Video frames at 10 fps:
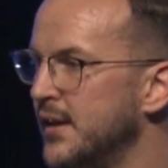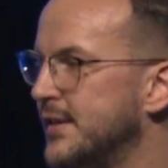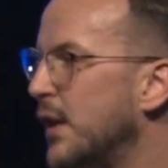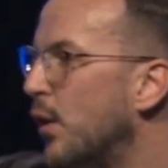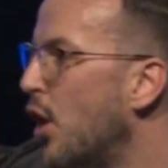
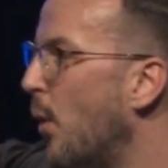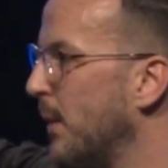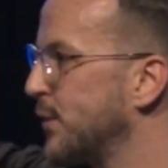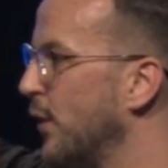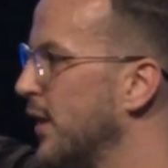Does anyone know what
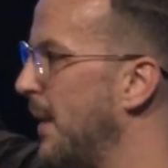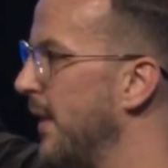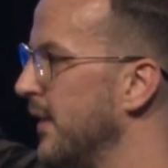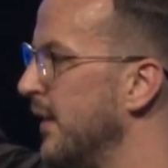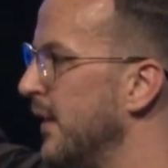I'm talking
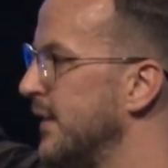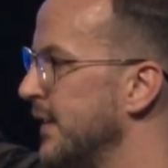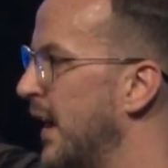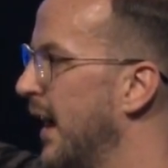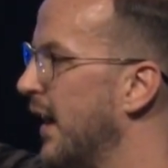about
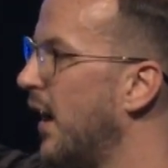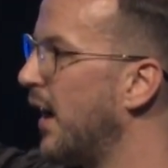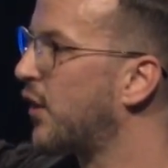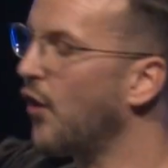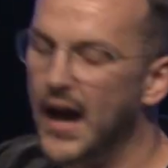tonight?
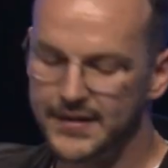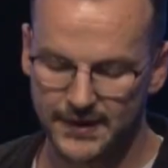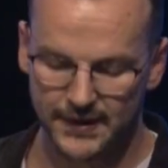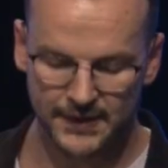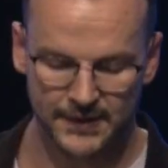A
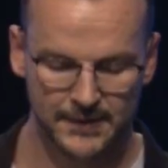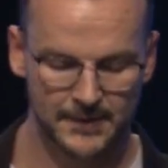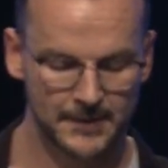crisis.